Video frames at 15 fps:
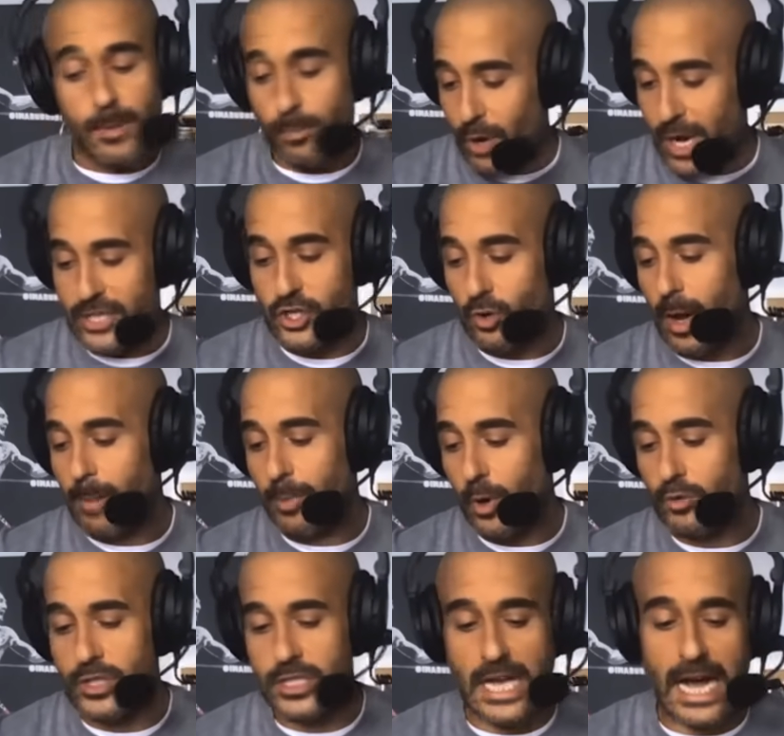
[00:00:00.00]
pressure on
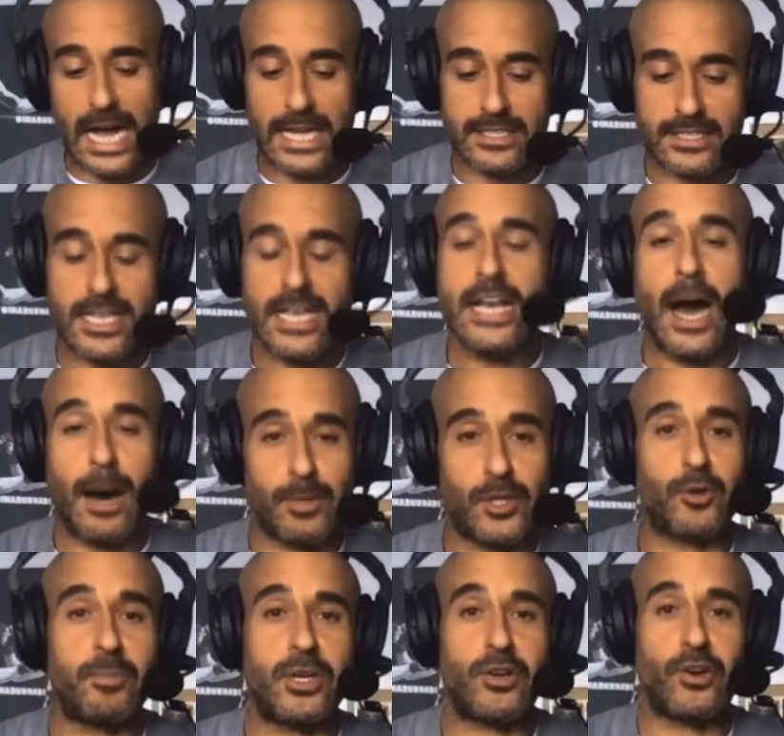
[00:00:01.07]
both sides. I'm a
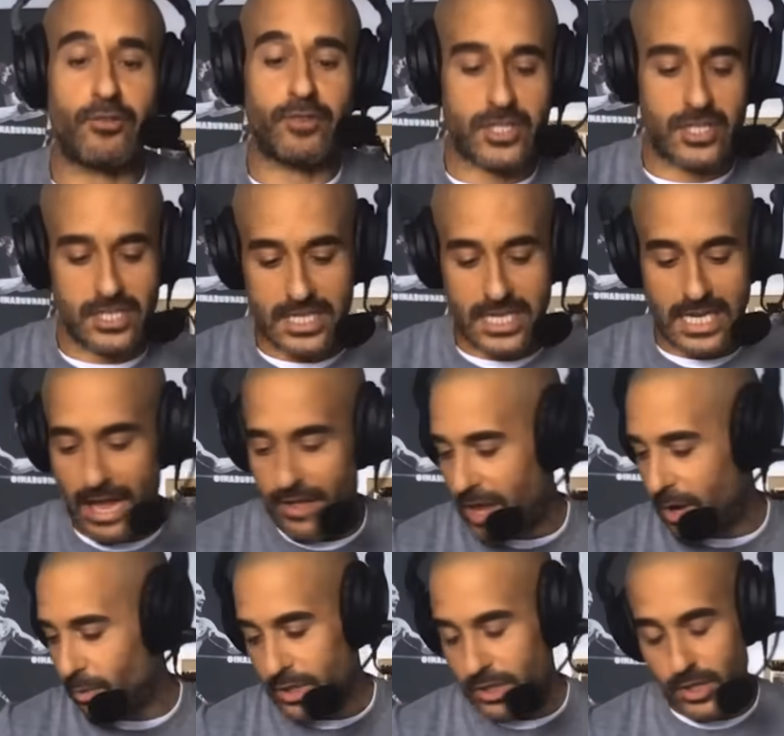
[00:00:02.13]
little bit nervous to see how
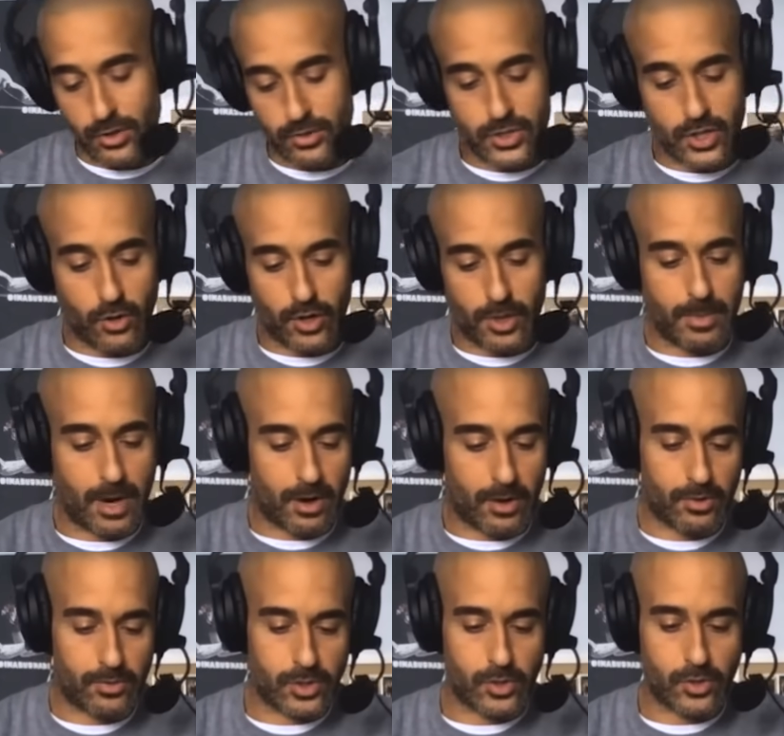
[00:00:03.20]
that one goes. Cody
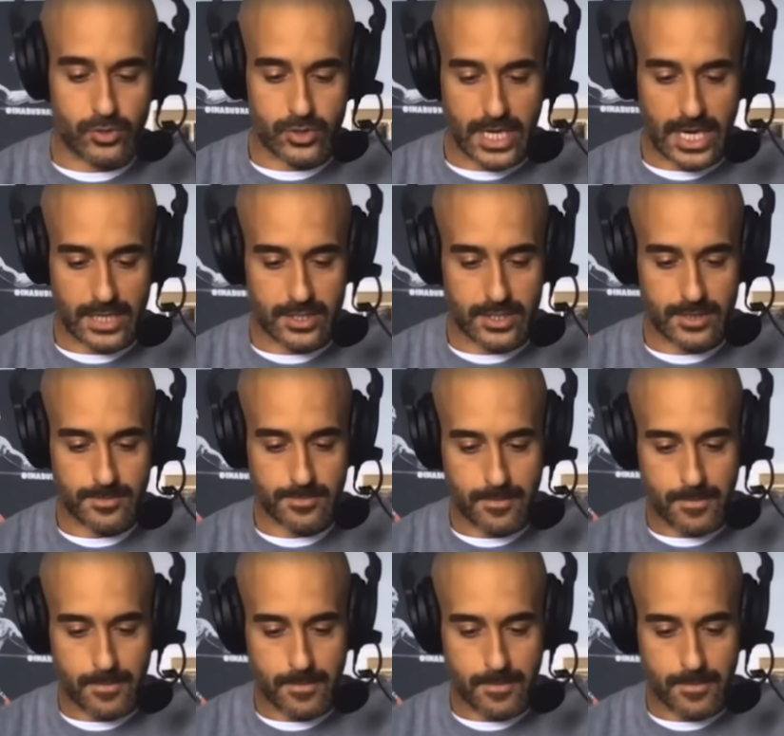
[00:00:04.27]
Merrow, who's next?